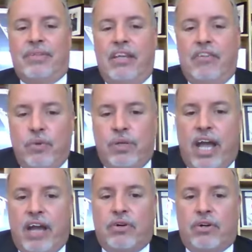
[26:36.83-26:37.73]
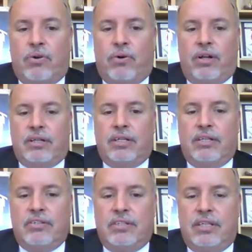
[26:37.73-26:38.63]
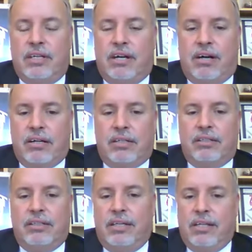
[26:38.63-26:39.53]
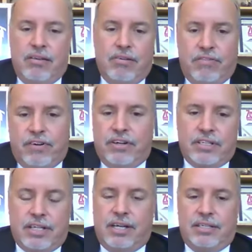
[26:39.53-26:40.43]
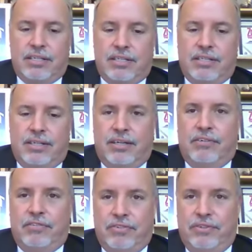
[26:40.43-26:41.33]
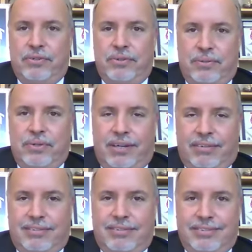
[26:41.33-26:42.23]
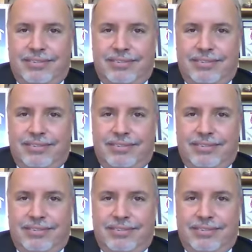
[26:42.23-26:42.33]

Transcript: If you can recall, is the ugly first cousin of do you know?